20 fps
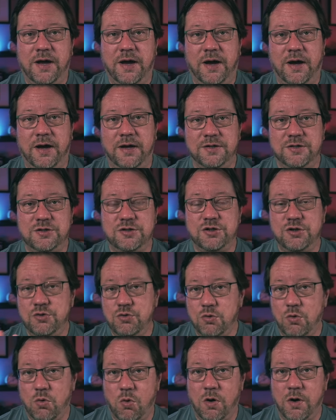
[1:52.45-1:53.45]
uh,
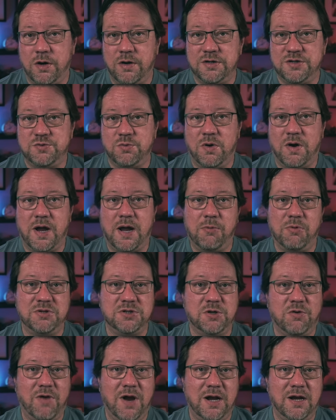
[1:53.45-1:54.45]
two quarters where I
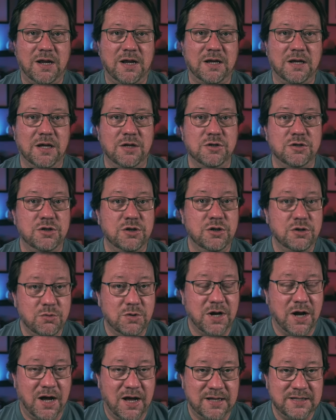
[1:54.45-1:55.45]
was creating new
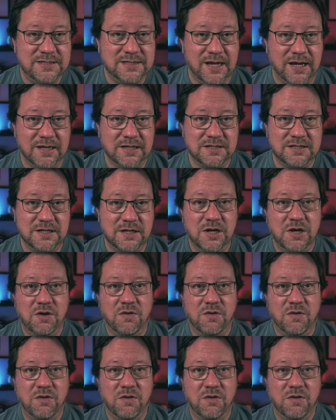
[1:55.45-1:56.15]
content